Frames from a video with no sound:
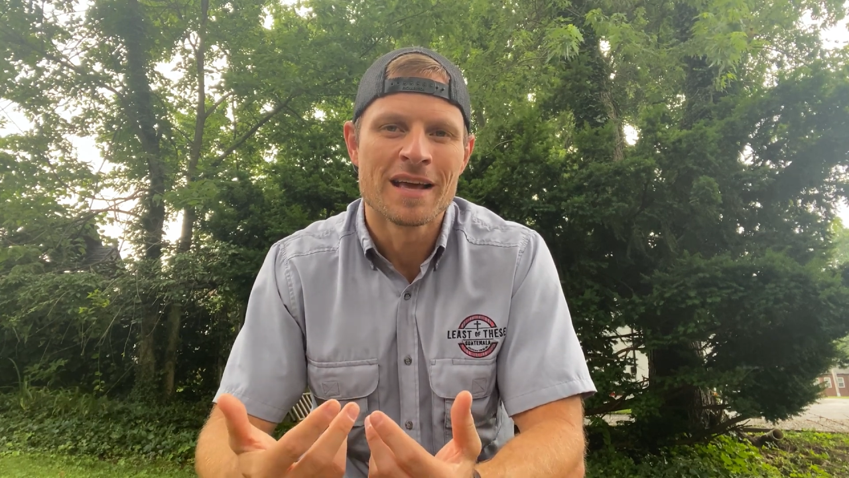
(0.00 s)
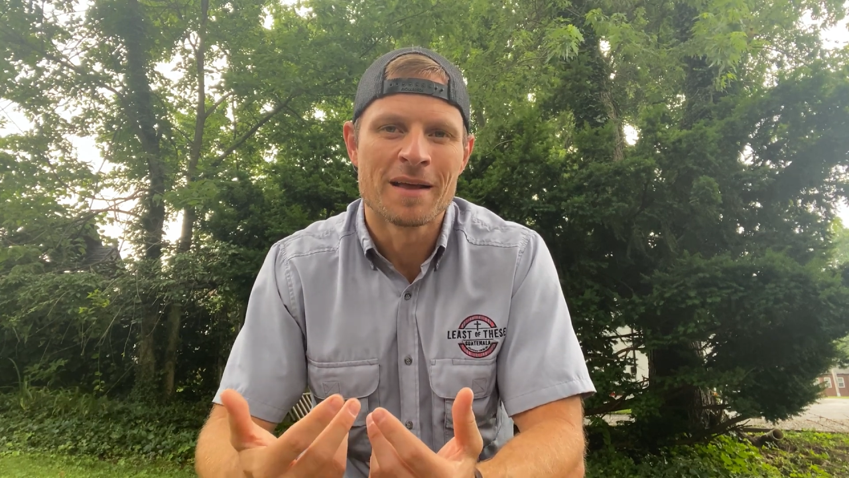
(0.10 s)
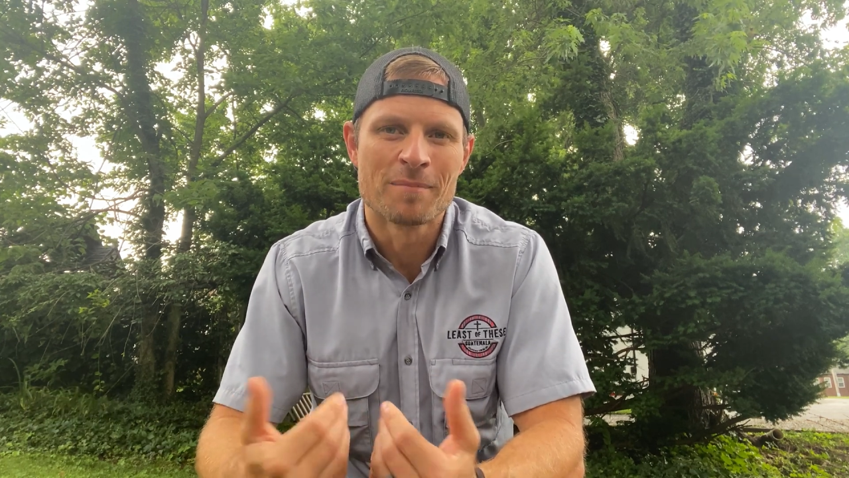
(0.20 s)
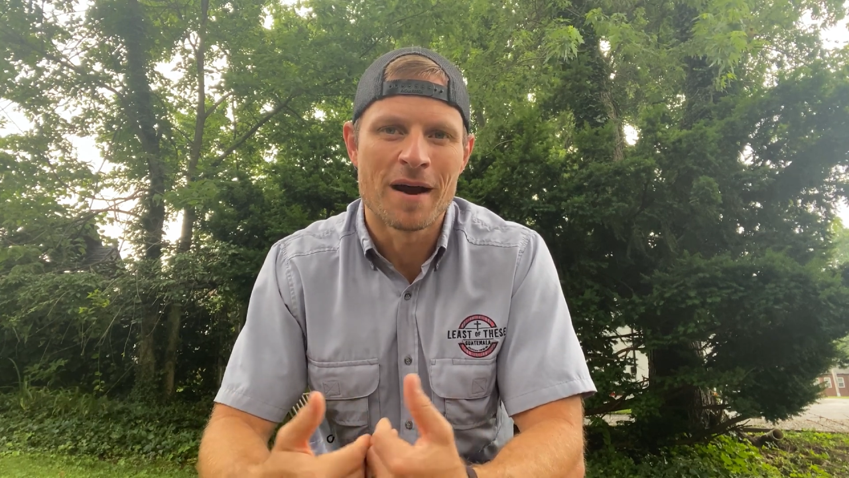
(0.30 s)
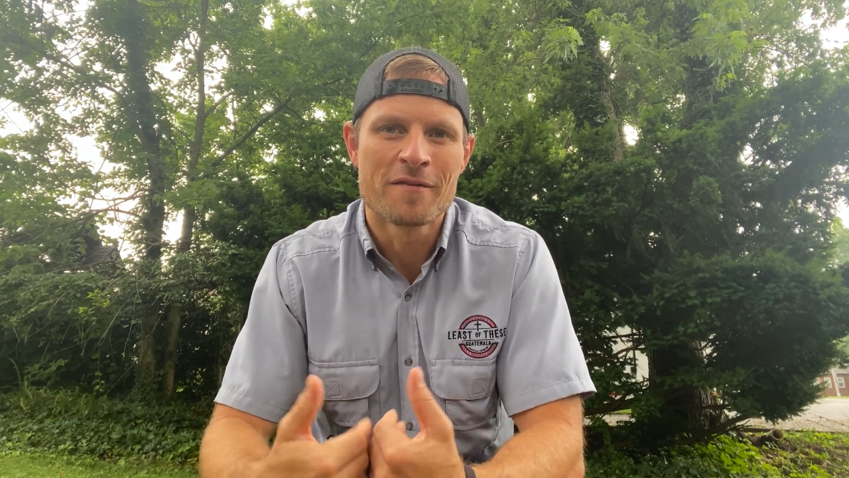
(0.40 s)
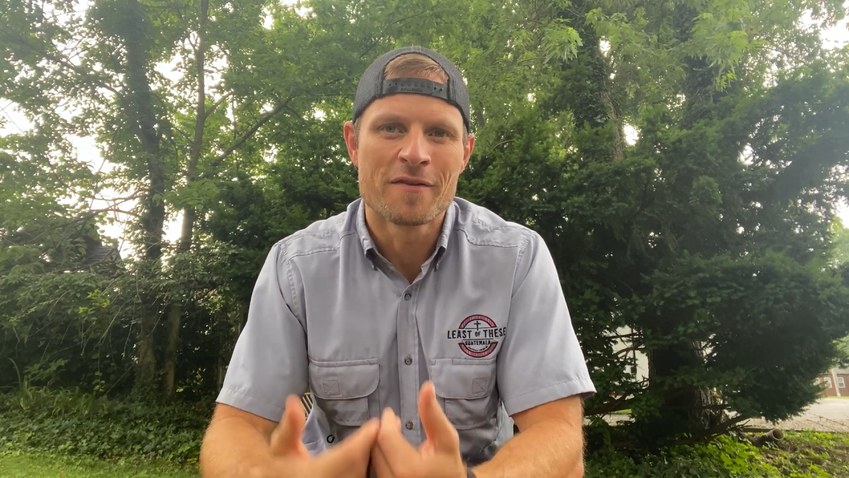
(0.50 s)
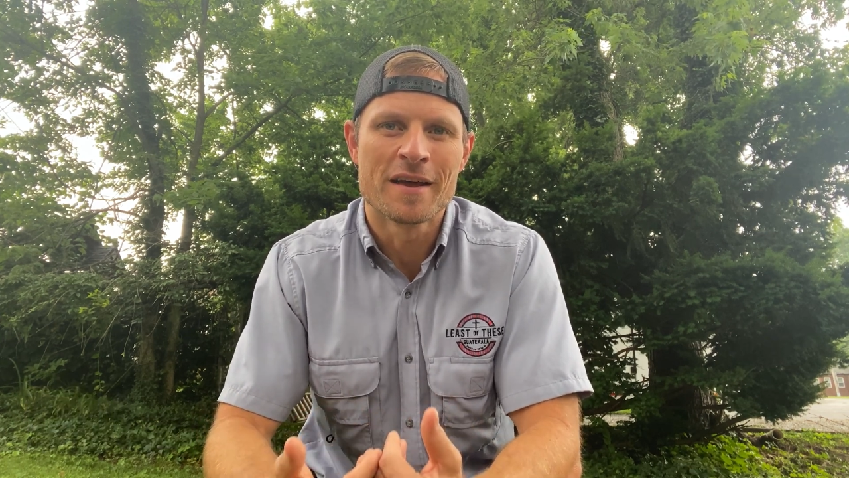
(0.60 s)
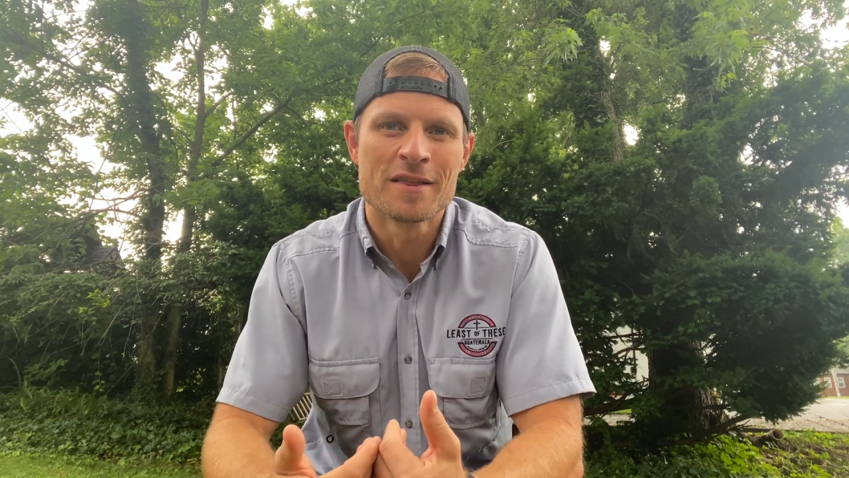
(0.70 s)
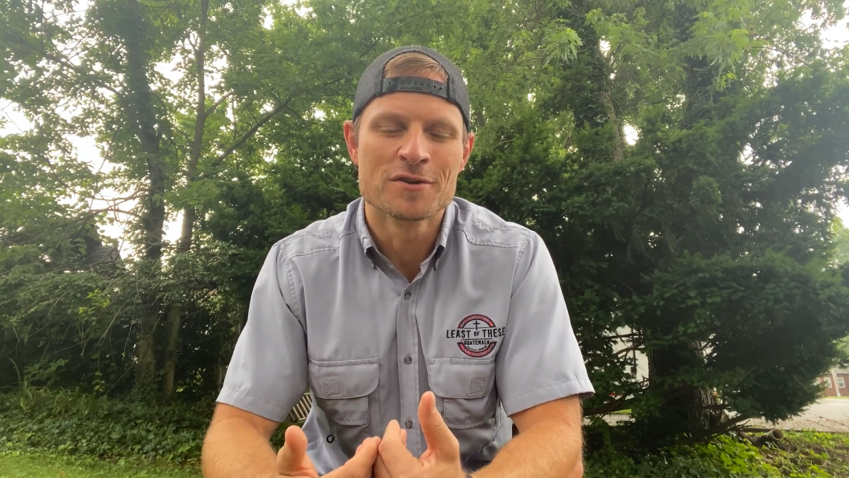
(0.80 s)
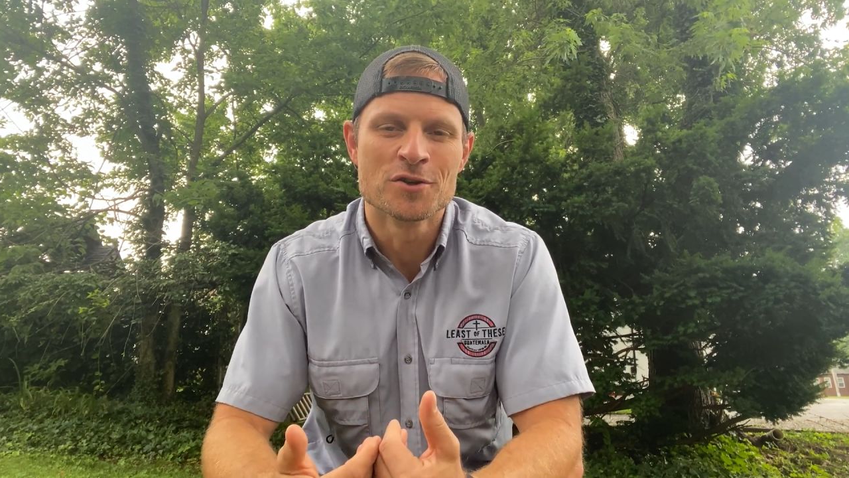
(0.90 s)
in my
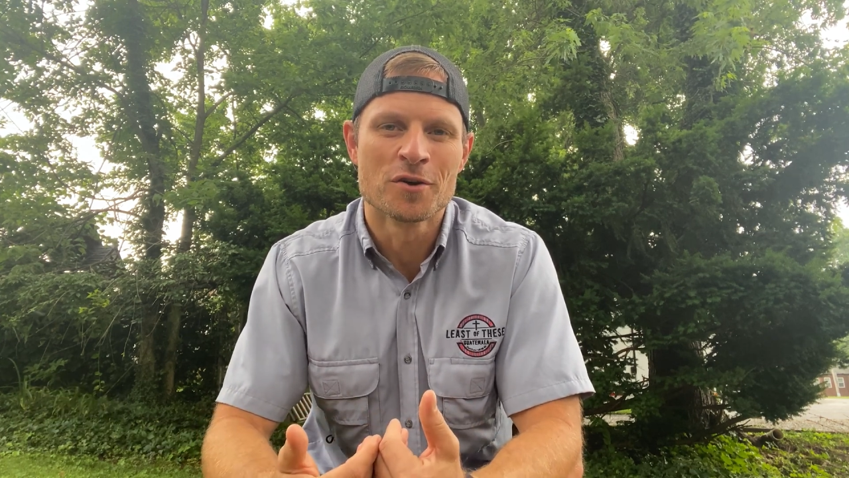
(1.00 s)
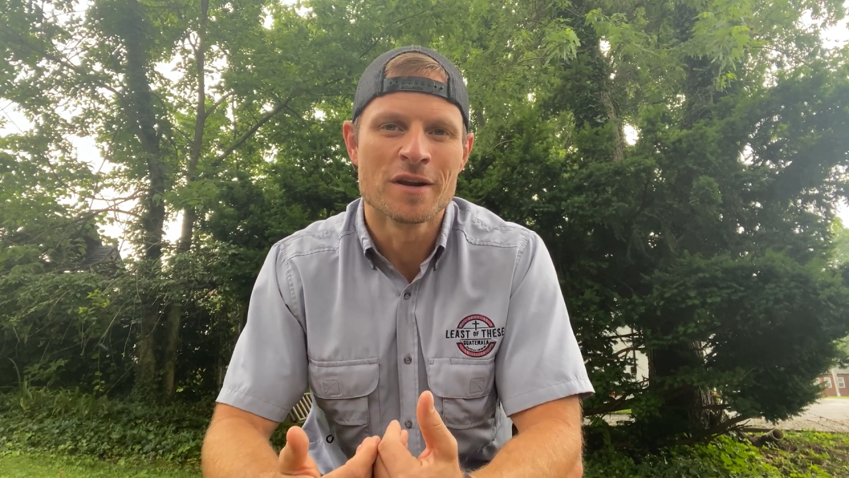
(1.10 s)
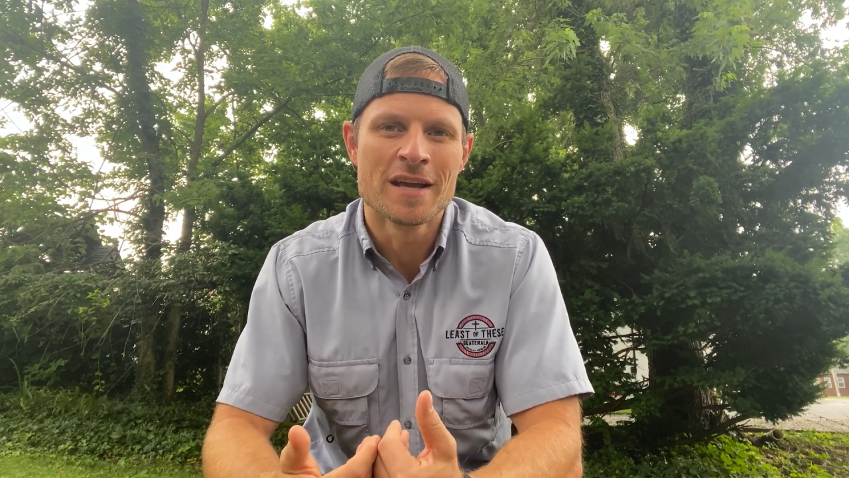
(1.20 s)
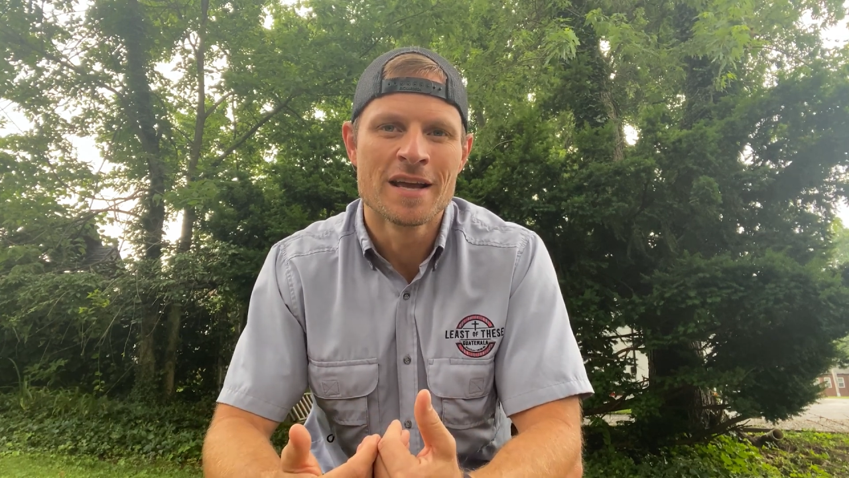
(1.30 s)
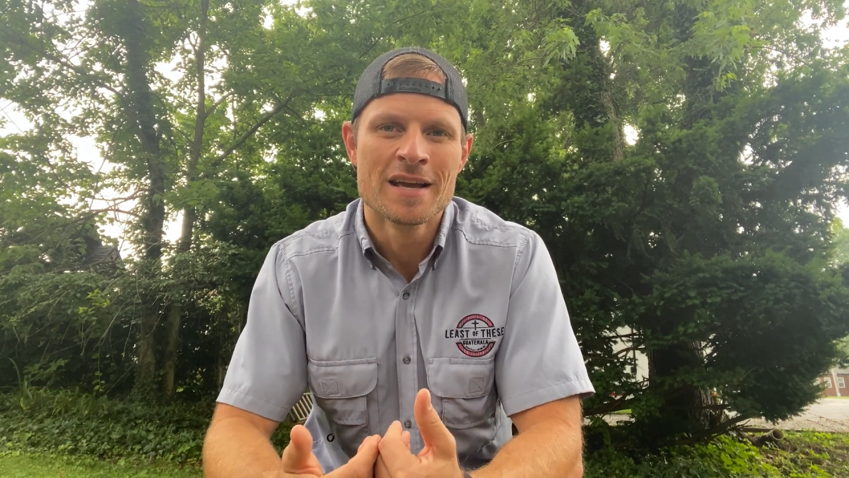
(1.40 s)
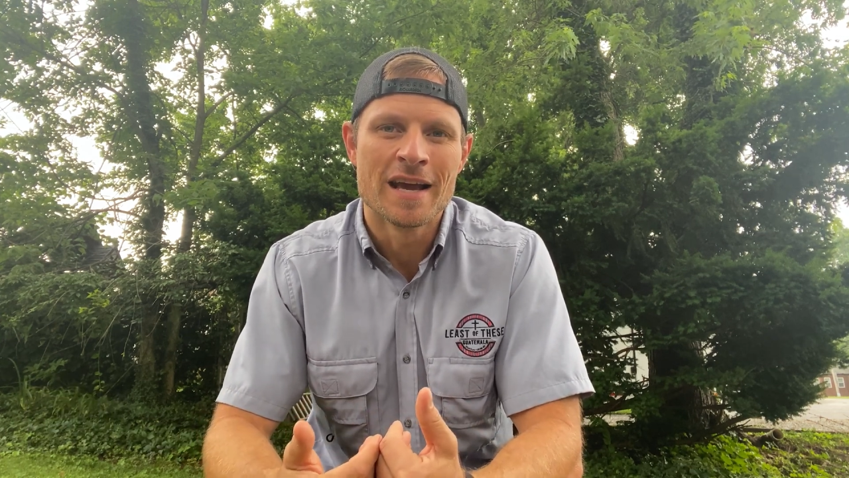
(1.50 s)
faith journey.